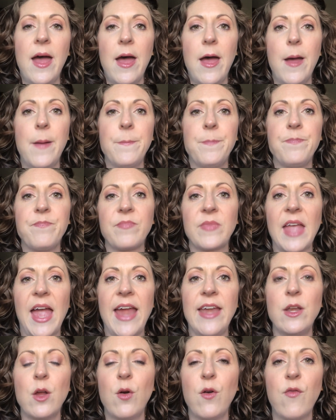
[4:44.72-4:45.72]

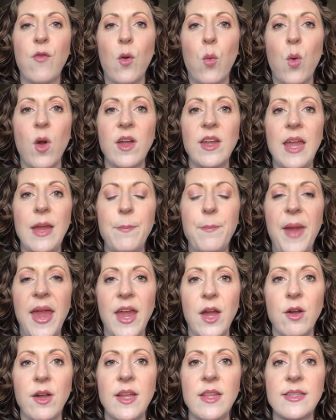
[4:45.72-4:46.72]
I know for working
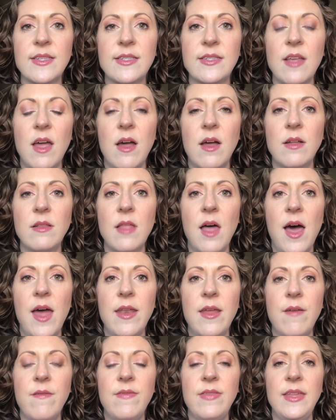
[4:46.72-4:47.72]
parents, a
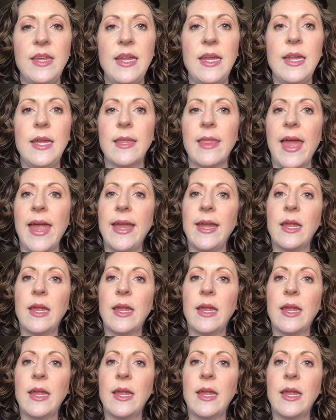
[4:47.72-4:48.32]
lot of the